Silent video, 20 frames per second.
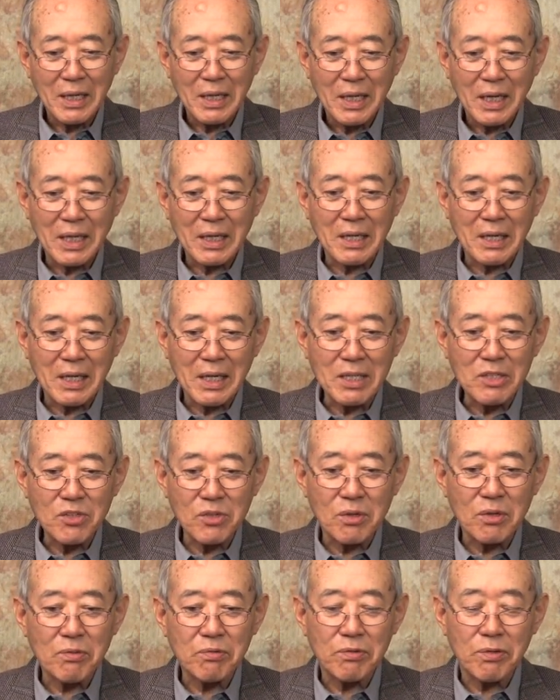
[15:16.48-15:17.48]
at
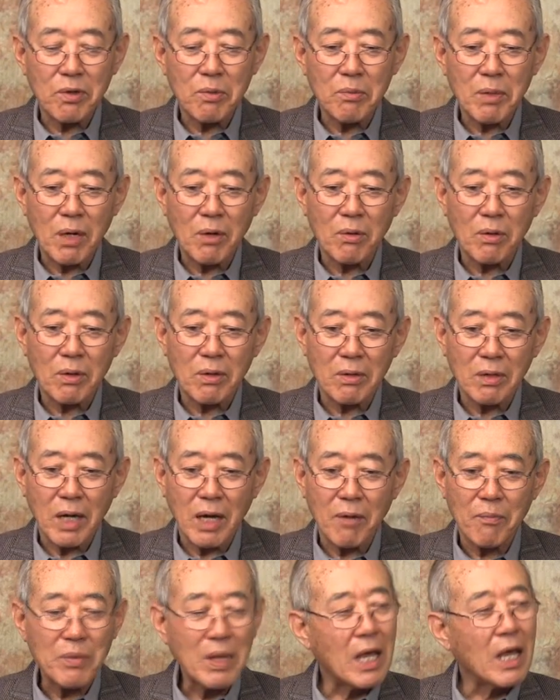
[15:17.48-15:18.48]
least from
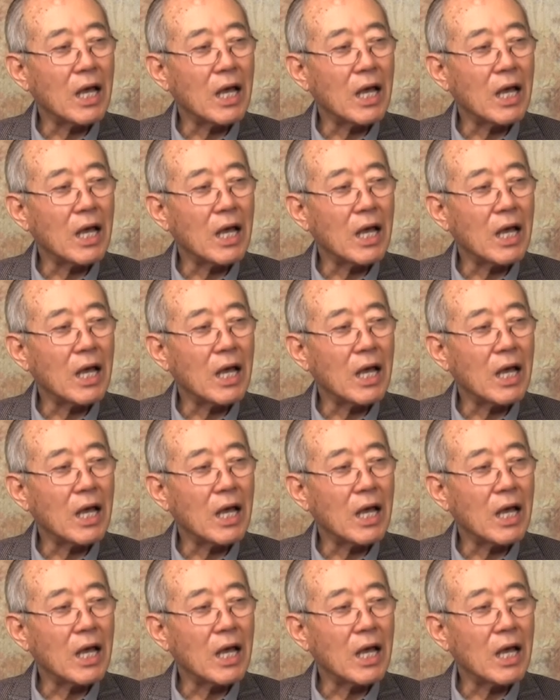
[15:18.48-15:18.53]
our